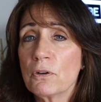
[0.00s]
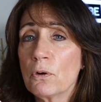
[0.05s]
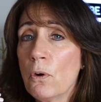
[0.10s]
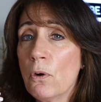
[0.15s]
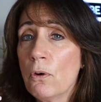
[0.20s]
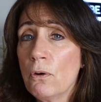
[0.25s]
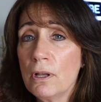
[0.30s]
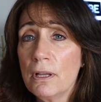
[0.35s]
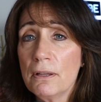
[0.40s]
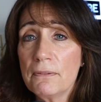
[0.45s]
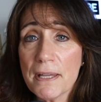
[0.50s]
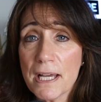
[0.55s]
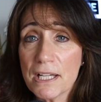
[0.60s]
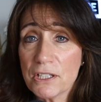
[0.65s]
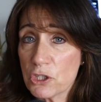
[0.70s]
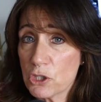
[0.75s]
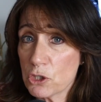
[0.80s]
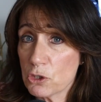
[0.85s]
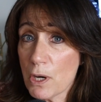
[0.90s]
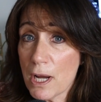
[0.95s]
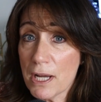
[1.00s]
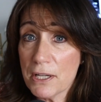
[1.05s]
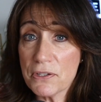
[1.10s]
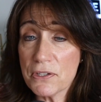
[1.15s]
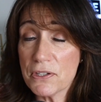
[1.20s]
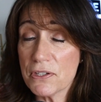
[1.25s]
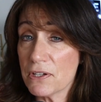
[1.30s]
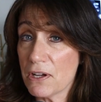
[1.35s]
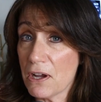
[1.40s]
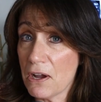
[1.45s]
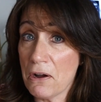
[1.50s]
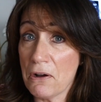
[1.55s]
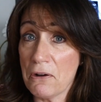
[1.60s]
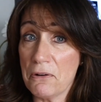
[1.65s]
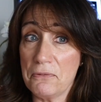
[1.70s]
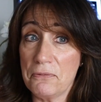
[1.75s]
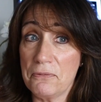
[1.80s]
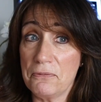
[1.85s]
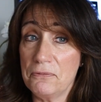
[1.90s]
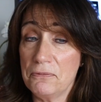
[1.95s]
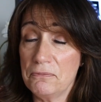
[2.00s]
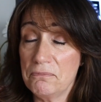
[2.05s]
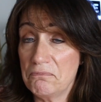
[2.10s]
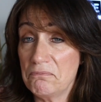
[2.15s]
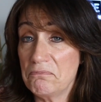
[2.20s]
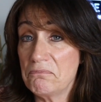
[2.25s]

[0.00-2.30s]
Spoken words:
After all of that stress of